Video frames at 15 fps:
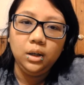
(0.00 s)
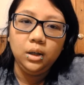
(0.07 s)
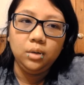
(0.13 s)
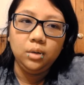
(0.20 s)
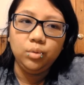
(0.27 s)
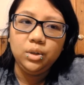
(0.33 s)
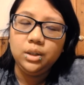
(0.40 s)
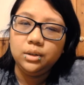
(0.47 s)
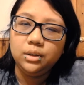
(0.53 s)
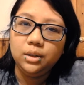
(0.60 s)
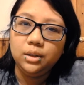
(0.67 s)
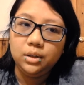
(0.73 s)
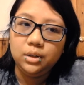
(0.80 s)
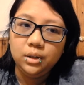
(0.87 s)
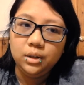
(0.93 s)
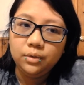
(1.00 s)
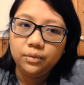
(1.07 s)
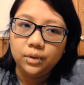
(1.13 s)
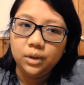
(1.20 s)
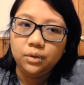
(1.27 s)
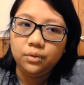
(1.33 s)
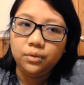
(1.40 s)
which is
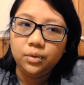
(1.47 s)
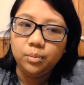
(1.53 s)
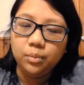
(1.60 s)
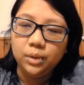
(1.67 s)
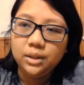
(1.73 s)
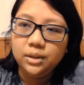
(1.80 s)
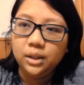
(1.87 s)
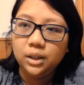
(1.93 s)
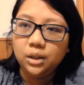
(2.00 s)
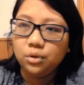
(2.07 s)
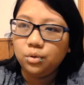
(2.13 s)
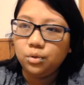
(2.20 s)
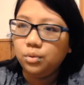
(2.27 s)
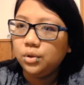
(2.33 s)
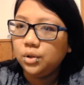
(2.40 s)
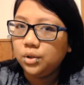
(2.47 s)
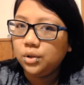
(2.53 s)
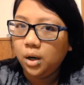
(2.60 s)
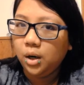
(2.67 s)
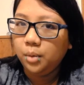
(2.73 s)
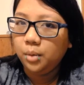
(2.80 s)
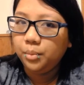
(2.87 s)
different from listing it through your
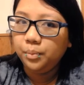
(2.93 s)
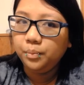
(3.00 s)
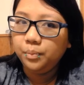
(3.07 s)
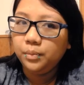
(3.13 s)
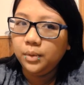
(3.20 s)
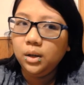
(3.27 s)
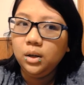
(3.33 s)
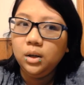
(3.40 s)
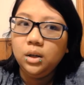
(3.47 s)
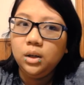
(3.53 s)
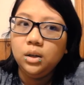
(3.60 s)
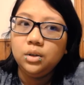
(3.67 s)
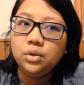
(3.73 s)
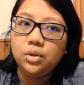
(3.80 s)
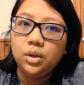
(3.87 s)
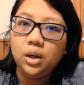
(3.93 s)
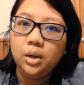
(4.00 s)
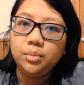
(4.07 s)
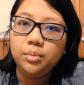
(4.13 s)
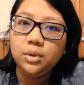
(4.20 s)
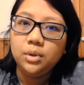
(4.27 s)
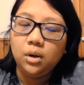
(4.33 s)
shop.
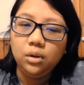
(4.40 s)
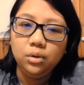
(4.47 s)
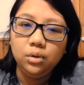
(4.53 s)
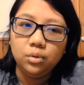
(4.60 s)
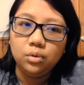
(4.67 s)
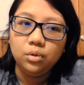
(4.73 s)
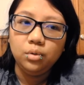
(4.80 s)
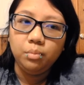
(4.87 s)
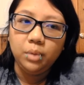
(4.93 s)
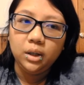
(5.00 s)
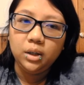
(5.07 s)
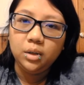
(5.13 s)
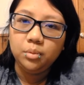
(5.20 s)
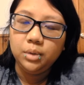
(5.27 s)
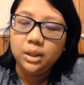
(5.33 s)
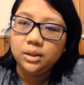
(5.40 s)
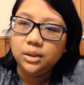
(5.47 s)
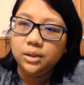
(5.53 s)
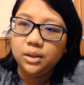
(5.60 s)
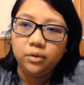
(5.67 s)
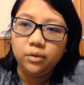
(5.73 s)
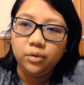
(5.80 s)
Shops are local,
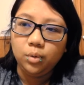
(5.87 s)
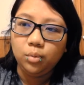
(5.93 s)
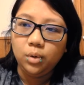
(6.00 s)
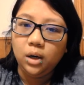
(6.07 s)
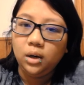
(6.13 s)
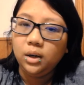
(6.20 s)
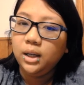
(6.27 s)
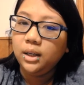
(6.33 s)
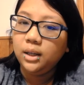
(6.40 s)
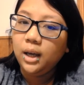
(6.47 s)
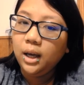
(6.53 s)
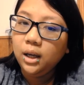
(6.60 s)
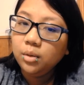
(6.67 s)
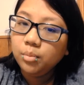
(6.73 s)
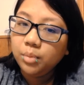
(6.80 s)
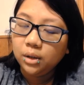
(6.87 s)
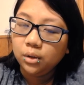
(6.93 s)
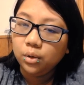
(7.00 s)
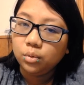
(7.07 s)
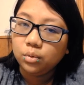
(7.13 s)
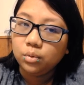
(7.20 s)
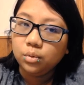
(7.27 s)
marketplaces everywhere. It can be
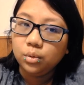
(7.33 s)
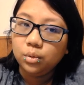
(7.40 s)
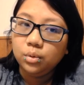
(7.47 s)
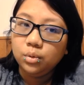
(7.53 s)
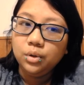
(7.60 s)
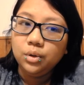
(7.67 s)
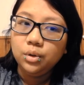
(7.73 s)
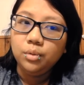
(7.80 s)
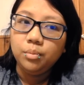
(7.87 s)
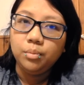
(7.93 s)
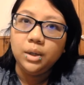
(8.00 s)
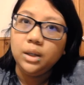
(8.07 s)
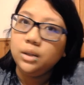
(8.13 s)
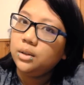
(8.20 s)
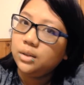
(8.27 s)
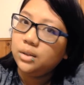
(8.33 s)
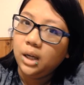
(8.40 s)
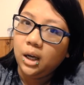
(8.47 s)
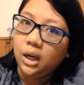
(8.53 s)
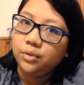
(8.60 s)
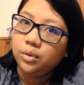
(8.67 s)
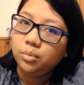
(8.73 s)
local, but it doesn't
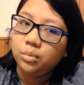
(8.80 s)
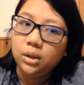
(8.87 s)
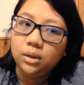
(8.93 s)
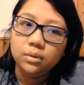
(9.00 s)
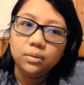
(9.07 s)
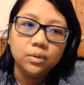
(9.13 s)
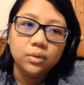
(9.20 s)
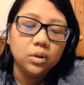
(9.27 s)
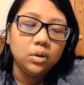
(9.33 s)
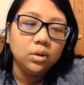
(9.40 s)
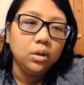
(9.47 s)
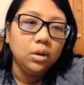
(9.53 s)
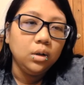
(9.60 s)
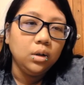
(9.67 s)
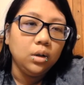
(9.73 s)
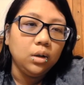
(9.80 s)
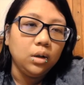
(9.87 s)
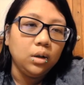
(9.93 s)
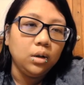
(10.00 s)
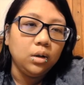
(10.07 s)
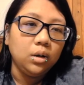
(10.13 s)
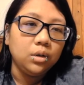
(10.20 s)
have to be.
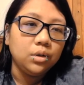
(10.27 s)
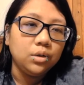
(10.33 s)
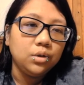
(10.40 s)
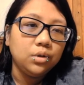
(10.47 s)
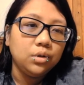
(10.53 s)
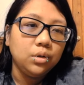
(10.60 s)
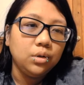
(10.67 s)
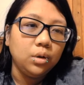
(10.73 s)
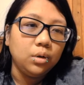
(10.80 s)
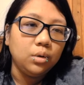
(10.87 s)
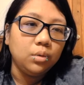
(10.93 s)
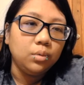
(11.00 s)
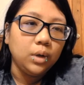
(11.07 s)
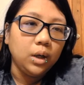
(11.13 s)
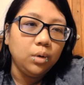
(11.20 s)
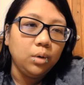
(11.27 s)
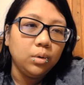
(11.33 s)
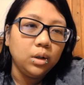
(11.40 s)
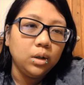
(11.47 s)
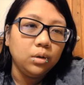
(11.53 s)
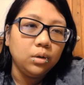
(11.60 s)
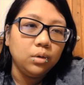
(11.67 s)
So now we're
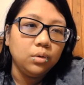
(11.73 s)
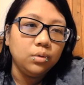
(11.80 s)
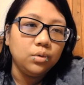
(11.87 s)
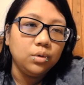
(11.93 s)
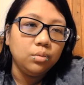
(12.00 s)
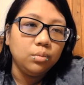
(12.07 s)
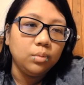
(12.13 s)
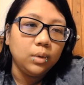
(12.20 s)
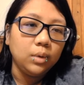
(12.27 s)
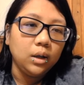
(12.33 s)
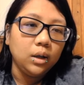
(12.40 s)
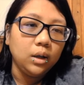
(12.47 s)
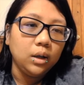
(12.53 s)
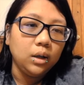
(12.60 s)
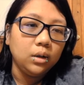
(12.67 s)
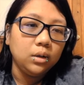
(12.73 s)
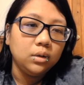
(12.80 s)
going to go to my,